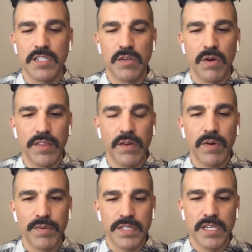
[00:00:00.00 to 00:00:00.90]
So I think
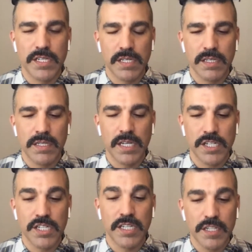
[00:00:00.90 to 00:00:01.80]

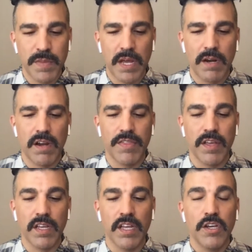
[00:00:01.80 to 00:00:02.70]
representation does matter. I
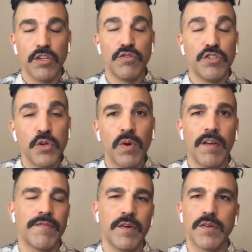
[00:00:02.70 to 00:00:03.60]
think you do
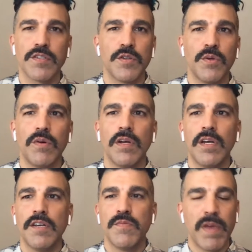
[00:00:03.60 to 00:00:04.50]
want folks who
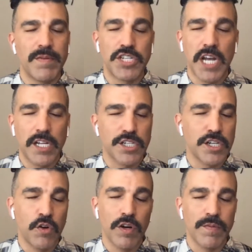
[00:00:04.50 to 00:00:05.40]
maybe challenge the
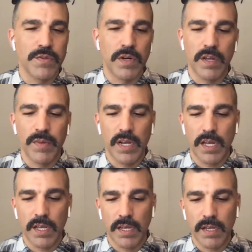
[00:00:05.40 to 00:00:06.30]
norms, right? I mean,
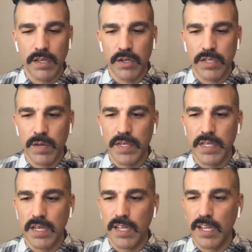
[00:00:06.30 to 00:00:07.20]
talking about,
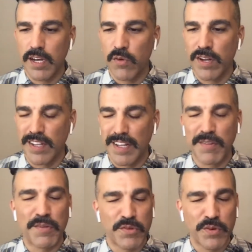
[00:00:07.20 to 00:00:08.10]
I don't
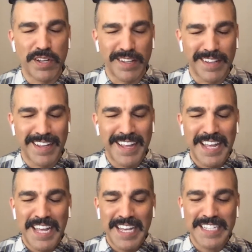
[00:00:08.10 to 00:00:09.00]
want to
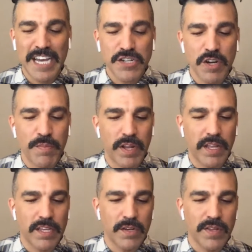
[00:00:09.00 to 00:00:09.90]
exaggerate, but
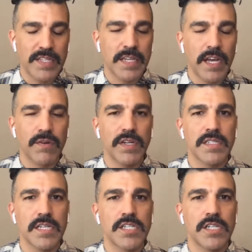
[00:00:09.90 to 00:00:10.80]
like, that sky crane is
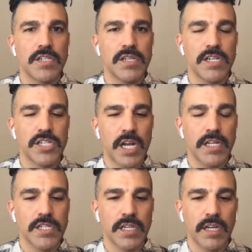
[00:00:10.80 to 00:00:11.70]
such a
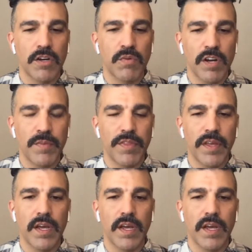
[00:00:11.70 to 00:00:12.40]
challenging and incredible thing.